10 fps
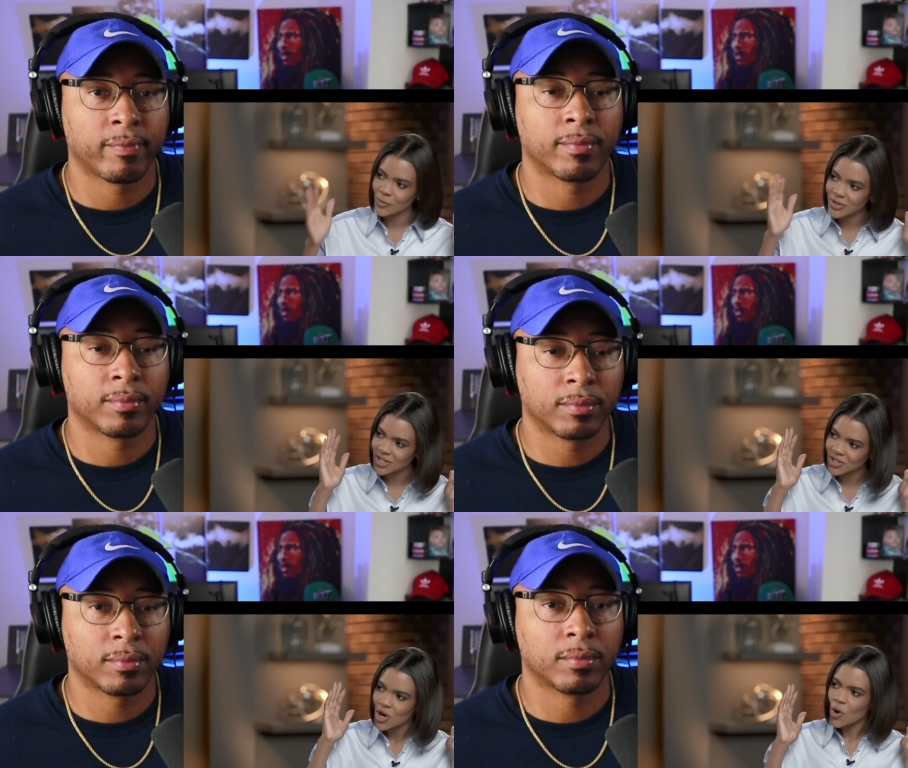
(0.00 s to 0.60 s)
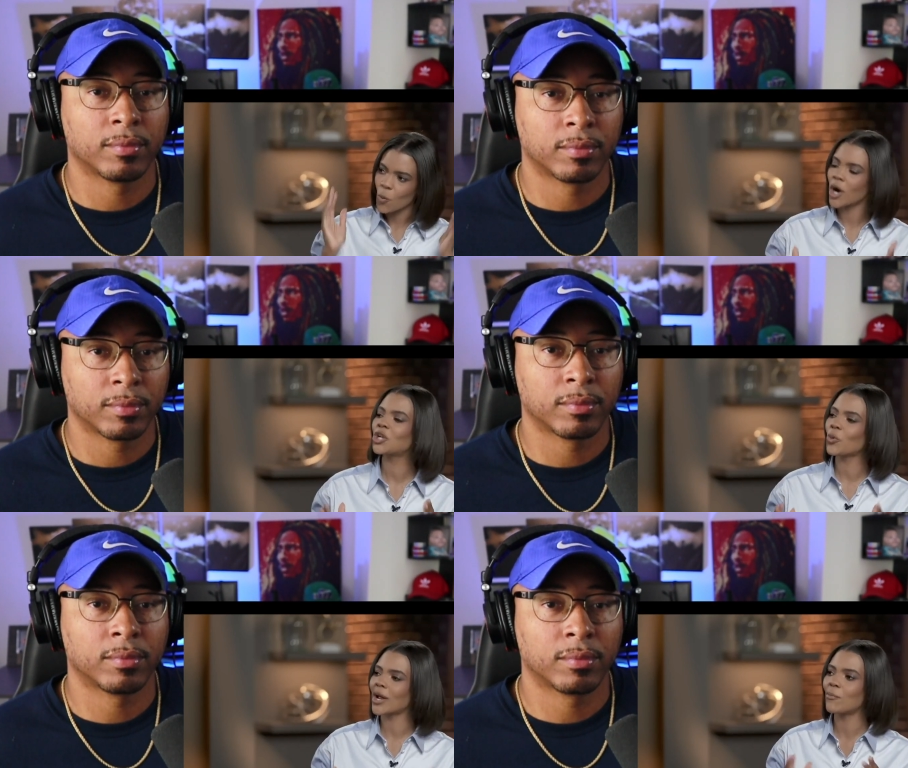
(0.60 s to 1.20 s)
Speaker 1: It was this
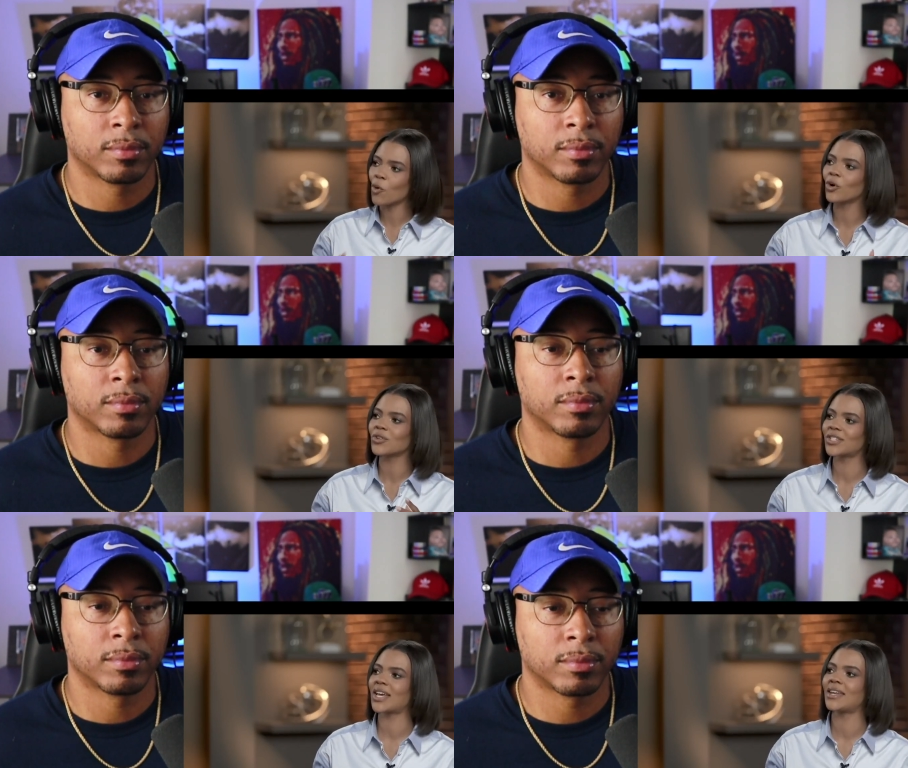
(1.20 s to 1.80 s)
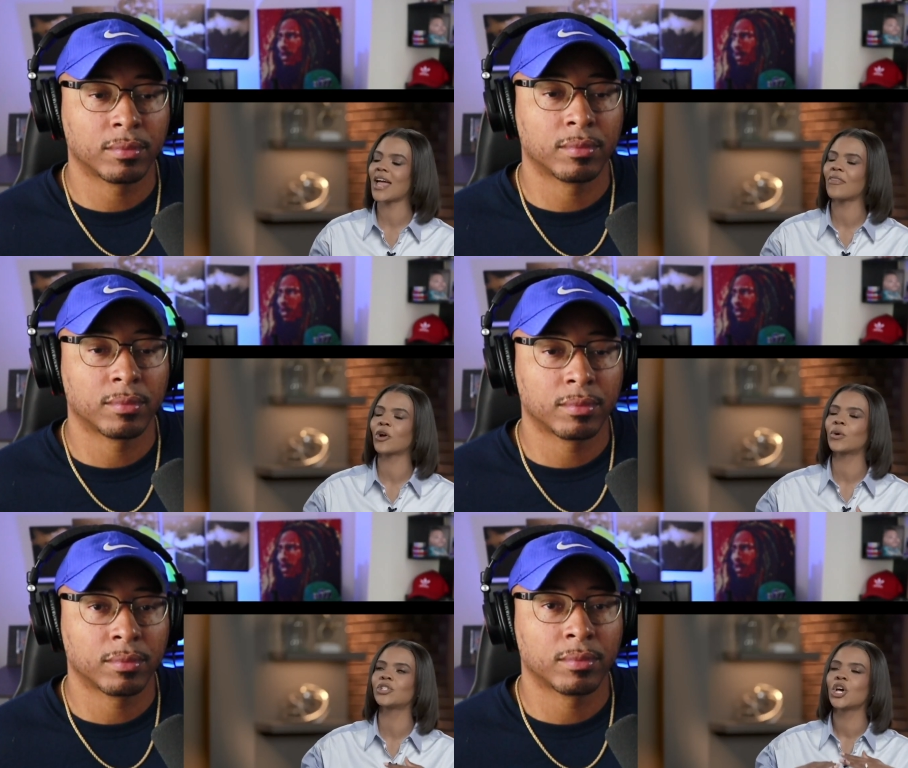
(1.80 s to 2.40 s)
one great moral sin, and
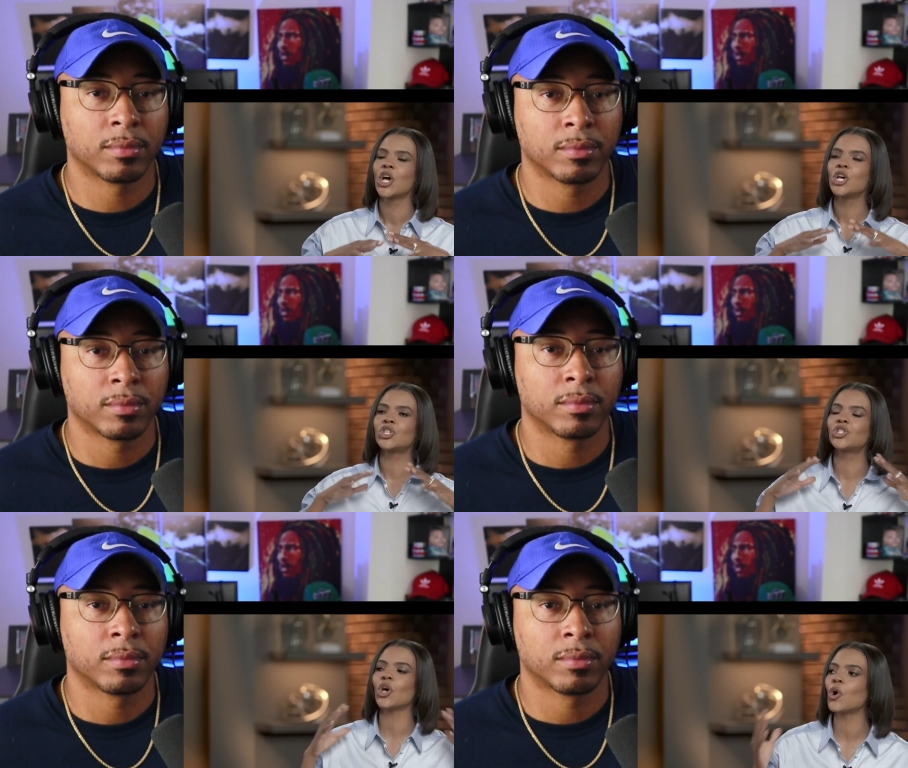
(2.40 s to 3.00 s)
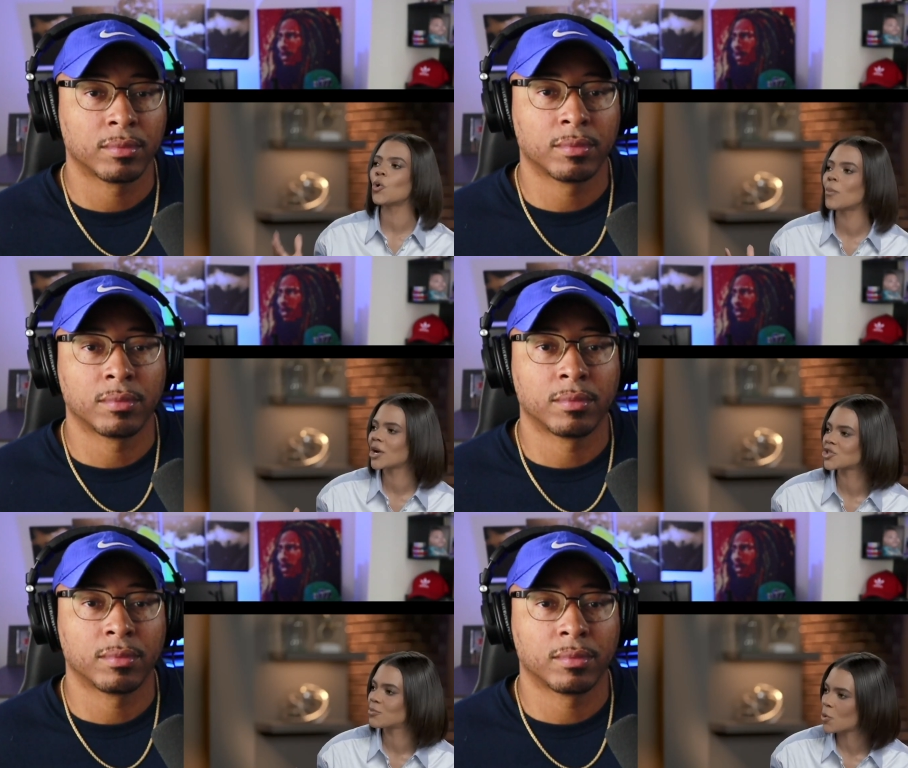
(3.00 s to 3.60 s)
there was so
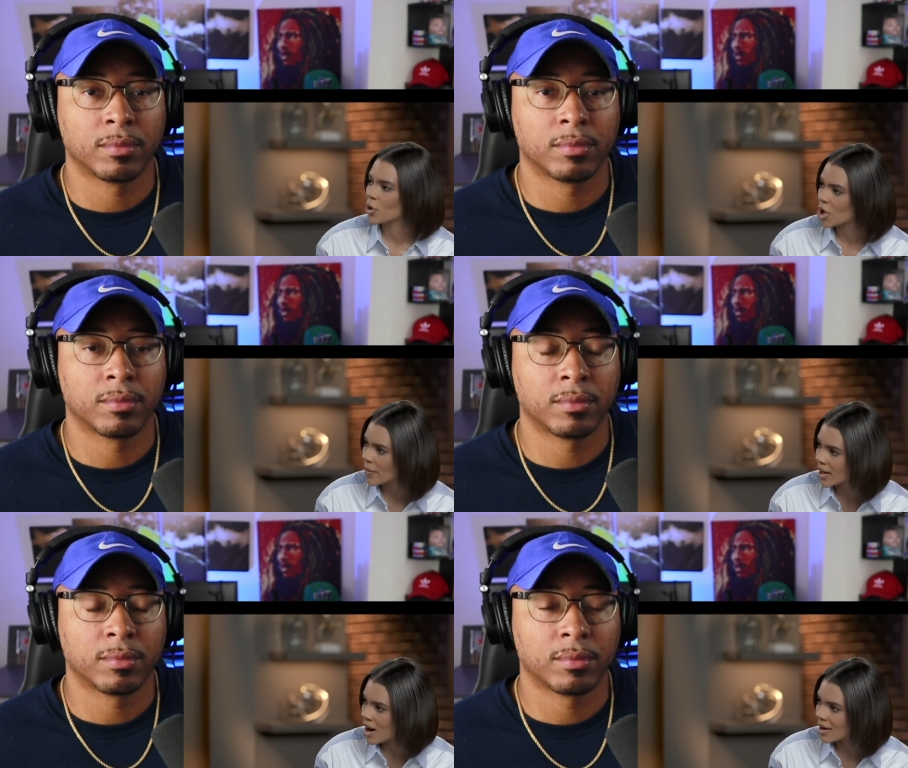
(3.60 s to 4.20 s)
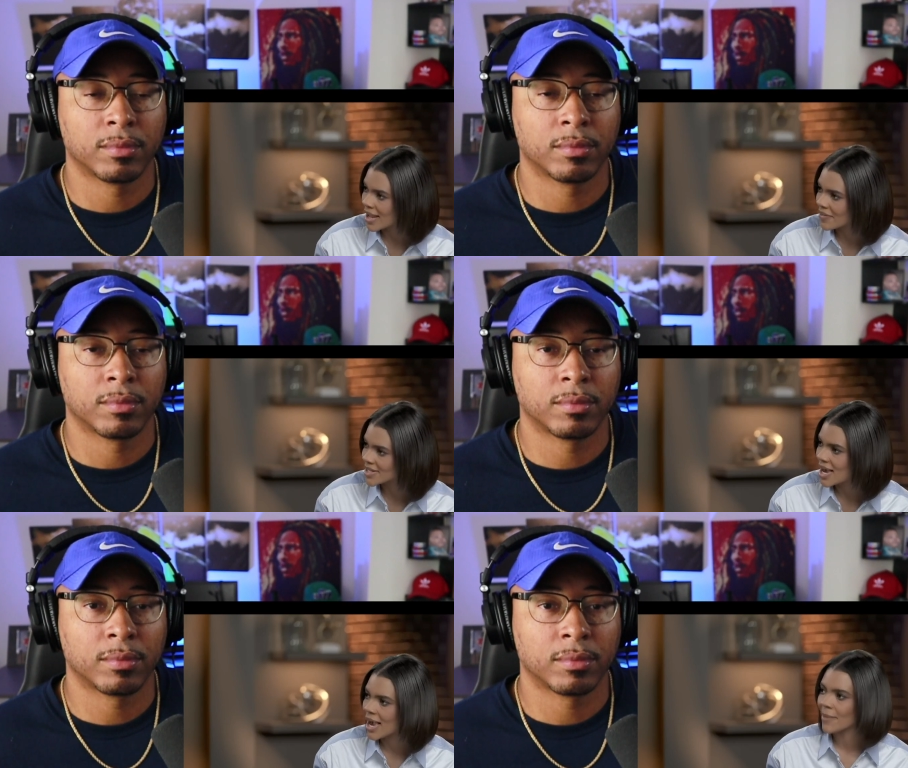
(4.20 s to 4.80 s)
much more going on at
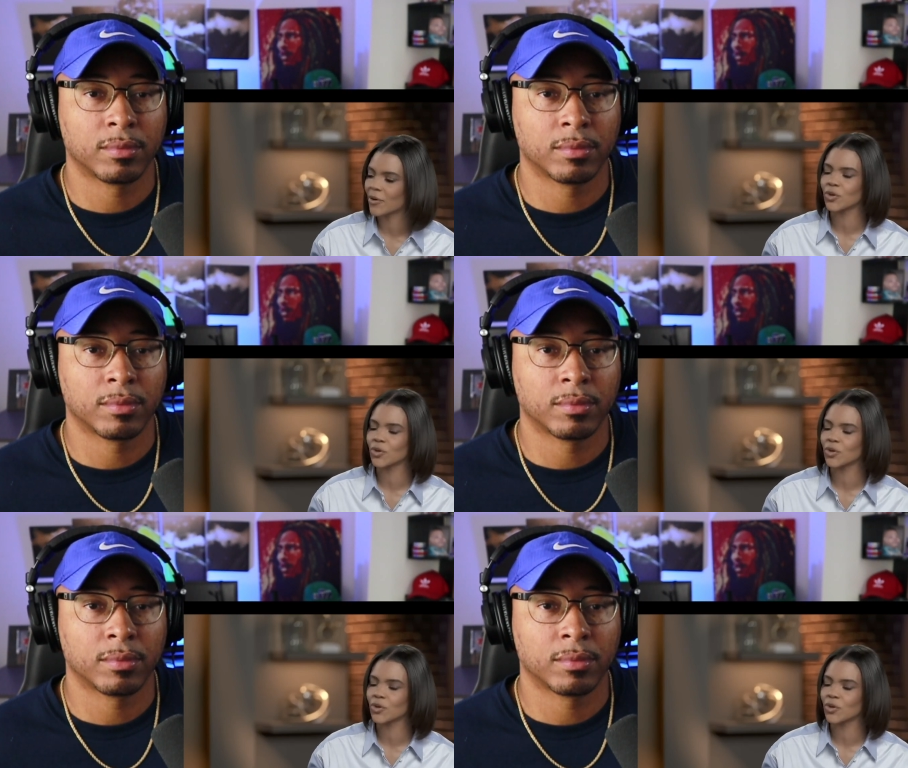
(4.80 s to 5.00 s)
the time.